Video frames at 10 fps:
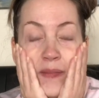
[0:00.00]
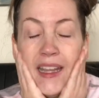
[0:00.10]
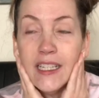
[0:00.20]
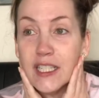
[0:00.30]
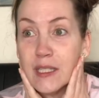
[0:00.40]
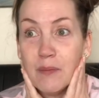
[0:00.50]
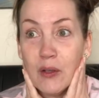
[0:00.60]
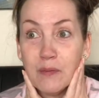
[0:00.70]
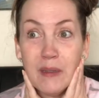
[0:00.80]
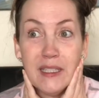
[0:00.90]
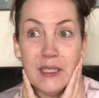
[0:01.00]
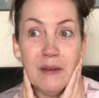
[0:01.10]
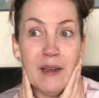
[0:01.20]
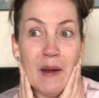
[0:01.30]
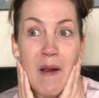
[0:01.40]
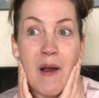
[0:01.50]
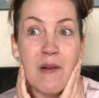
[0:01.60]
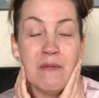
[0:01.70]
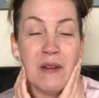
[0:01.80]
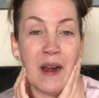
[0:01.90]
She's supposed to be doing her
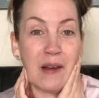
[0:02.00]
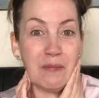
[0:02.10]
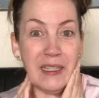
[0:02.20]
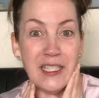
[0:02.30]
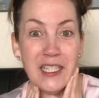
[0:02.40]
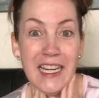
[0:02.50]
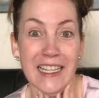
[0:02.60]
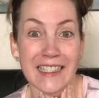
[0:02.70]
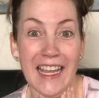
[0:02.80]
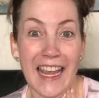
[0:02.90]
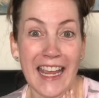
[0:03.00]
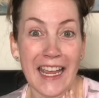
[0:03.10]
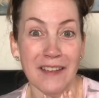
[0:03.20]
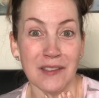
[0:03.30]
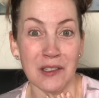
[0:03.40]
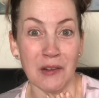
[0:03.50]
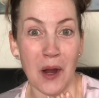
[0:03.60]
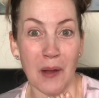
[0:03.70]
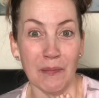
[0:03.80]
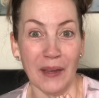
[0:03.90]
homework, but she's
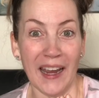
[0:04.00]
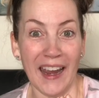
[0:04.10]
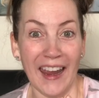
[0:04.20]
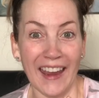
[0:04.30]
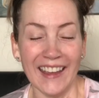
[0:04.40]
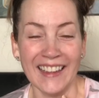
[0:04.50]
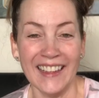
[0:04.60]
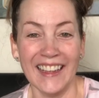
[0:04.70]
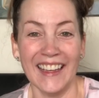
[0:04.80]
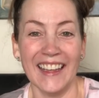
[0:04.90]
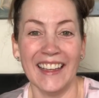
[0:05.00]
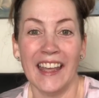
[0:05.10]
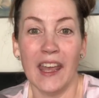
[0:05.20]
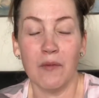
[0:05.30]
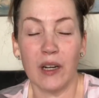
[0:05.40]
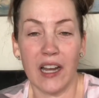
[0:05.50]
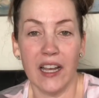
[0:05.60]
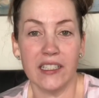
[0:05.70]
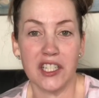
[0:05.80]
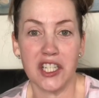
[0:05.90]
eavesdropping. We're
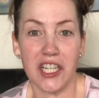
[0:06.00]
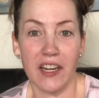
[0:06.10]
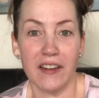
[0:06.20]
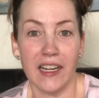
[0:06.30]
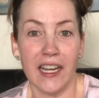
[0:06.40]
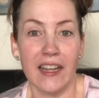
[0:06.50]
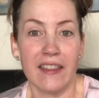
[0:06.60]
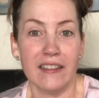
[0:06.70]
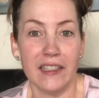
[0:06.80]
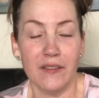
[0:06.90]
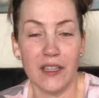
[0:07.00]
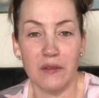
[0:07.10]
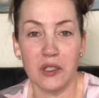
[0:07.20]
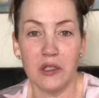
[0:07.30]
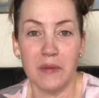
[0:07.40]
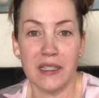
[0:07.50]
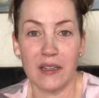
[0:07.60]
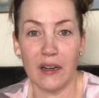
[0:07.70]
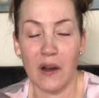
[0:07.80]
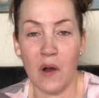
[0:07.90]
kind of sharing the living room as
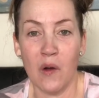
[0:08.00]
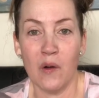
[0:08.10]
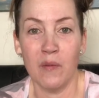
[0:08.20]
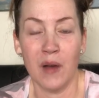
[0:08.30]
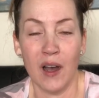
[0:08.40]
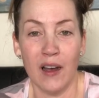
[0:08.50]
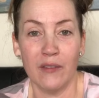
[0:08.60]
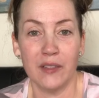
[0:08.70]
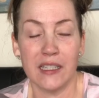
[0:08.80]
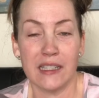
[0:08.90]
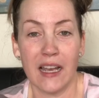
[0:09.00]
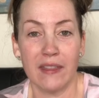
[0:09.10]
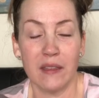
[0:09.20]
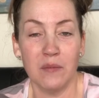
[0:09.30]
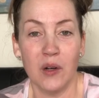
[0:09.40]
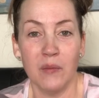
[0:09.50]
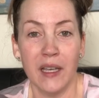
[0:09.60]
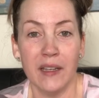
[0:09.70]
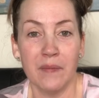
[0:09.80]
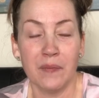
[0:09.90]
our home office at the
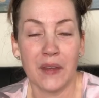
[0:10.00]
moment.